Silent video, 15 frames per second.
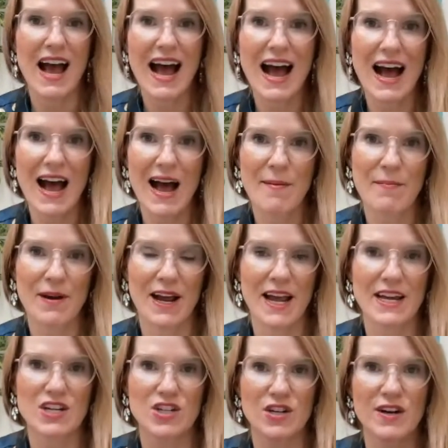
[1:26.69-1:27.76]
our
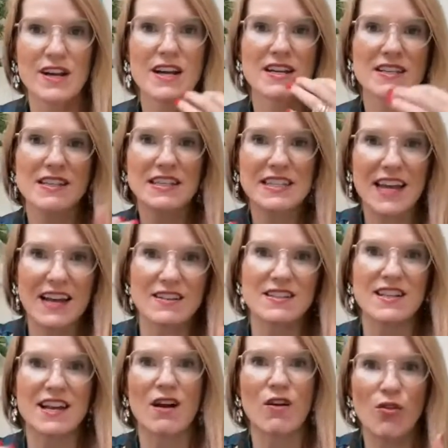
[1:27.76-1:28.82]
application stands
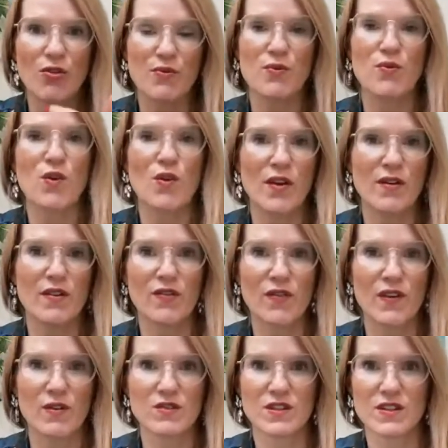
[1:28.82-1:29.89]
out through all of those
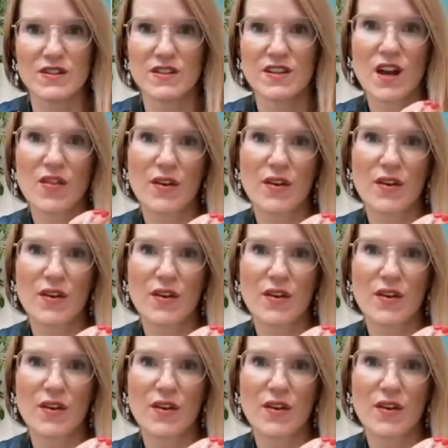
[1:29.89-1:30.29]
filters,